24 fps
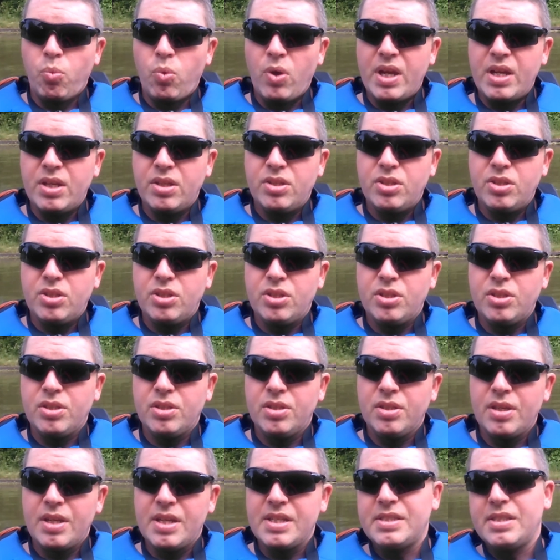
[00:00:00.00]

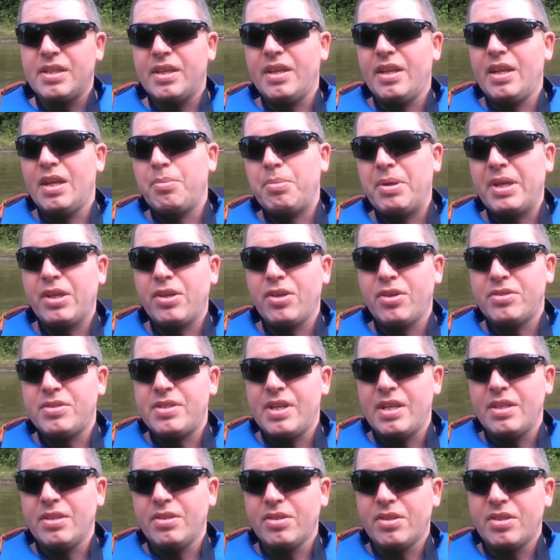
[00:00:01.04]
which is a little bit
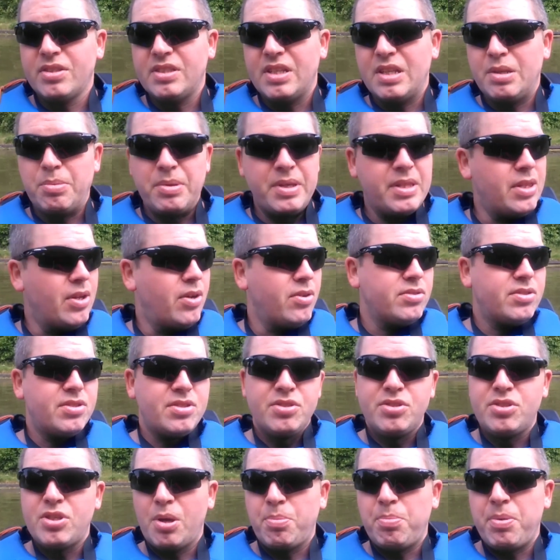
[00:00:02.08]
gutting because it would have been nice to
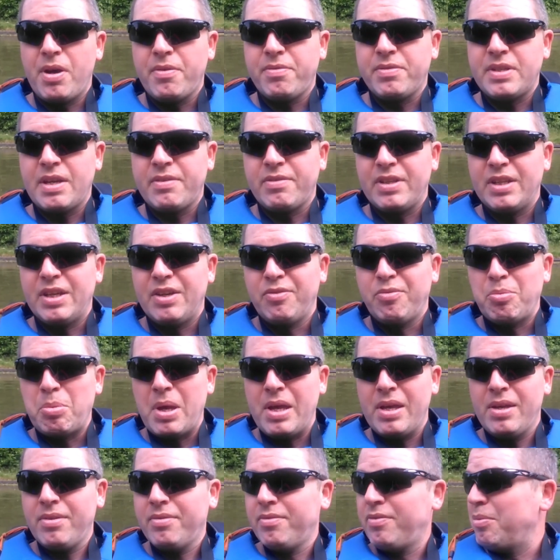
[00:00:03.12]
stop off and have a little
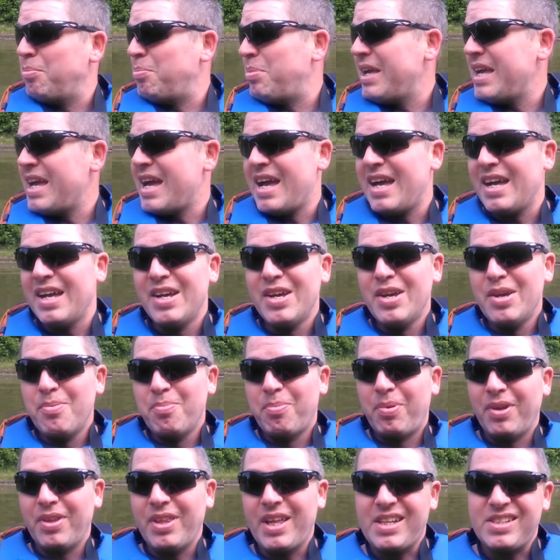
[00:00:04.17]
bit of beer,
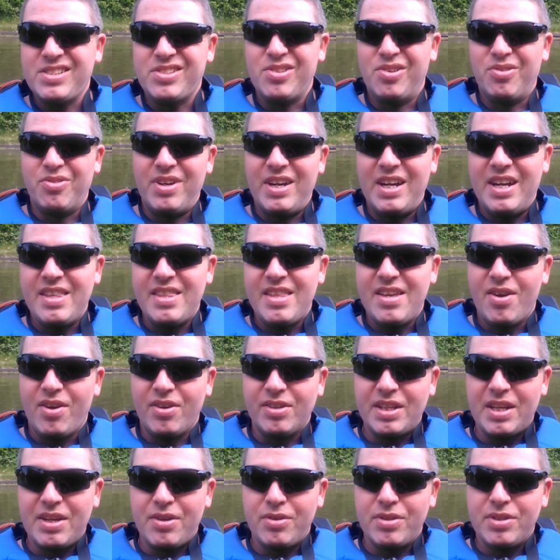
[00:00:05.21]
but that's not really the
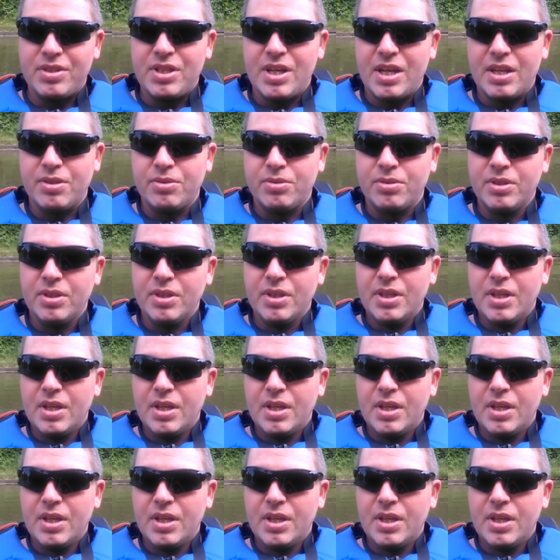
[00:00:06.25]
idea of the channel.